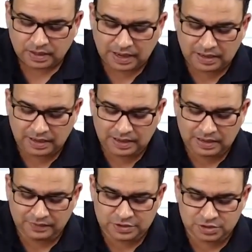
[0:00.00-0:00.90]
An
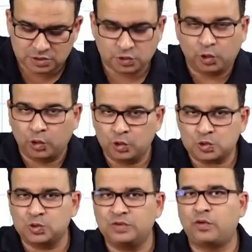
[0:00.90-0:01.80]
area which is close
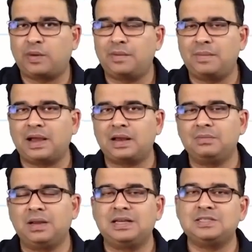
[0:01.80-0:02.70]
to the foramen
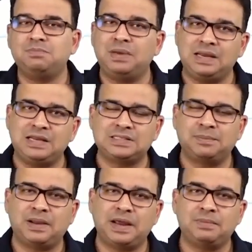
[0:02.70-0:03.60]
magnum, it is mainly
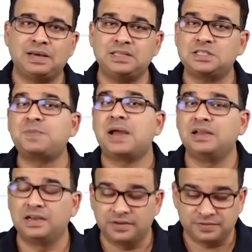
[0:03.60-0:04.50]
supplied by the
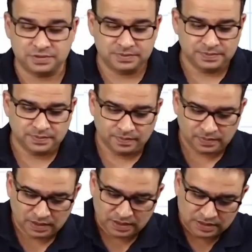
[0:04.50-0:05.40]
spinal nerves.
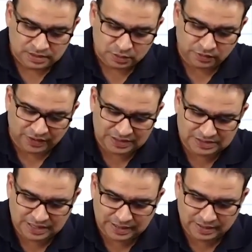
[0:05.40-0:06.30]
So if I
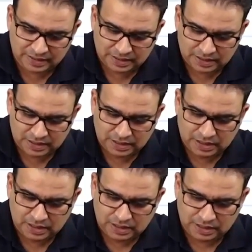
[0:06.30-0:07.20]
say,
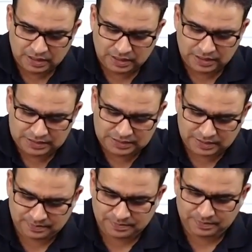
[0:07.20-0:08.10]
let's
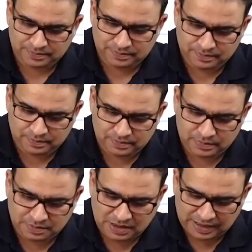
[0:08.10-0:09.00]
say,
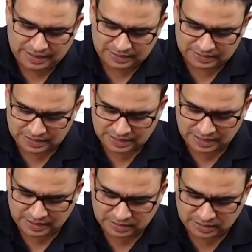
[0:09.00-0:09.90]
let me highlight this area
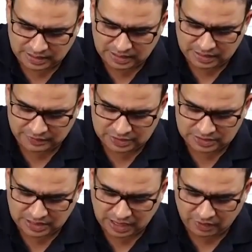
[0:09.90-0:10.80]
here, the area which
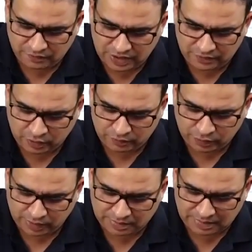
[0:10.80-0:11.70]
is away from
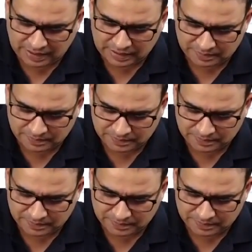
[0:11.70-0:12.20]
foramen magnum.